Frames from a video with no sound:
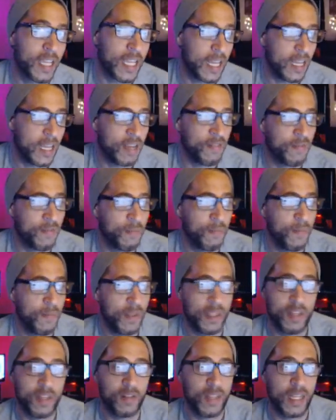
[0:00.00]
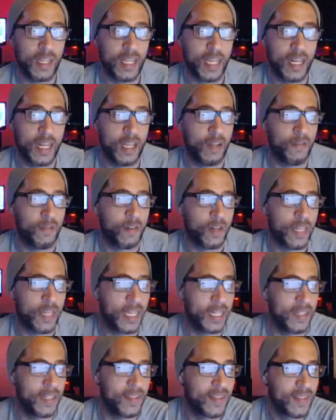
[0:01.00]
any of don't like any of her
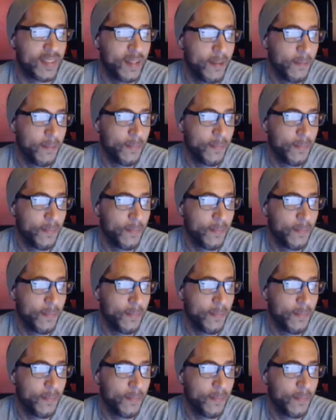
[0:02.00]
kids.